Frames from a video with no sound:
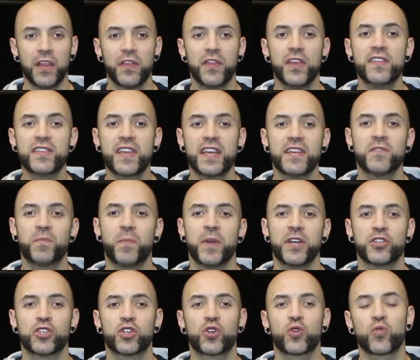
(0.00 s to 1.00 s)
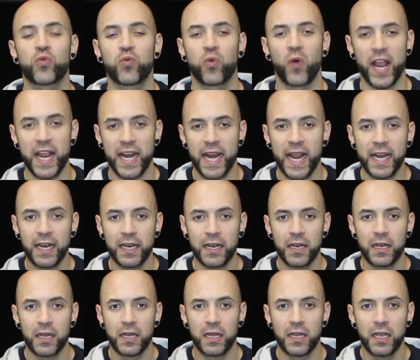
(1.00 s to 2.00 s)
these guys have been
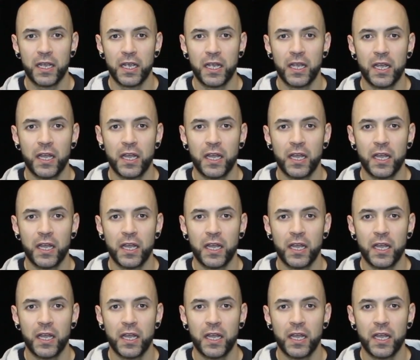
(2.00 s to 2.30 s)
training